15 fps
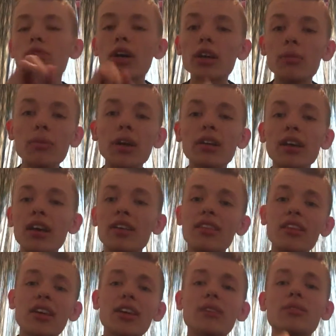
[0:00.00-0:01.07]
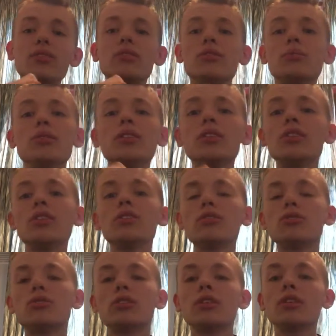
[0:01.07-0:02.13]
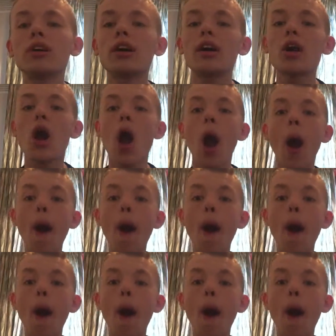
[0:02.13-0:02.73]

recommend getting the game because, oh my god, the storyline,